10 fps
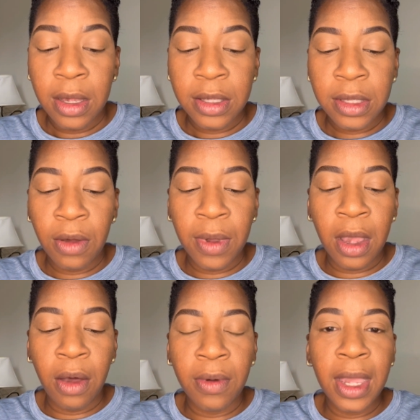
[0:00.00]
So we
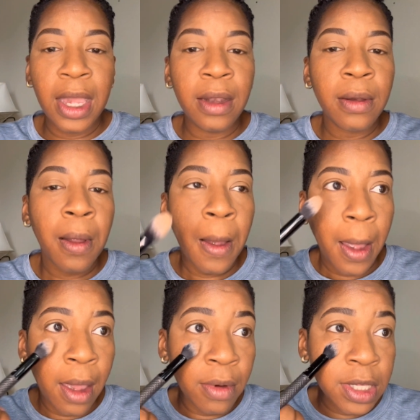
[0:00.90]
go in
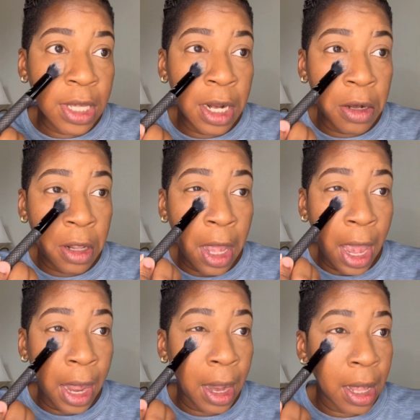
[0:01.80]
and we set under the
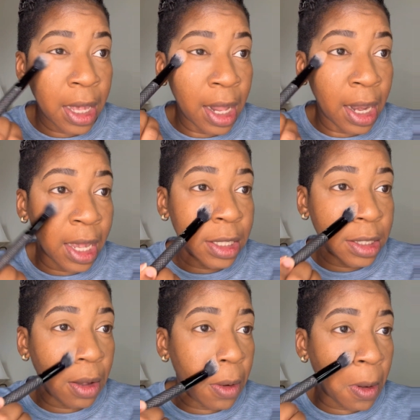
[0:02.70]
eye like so,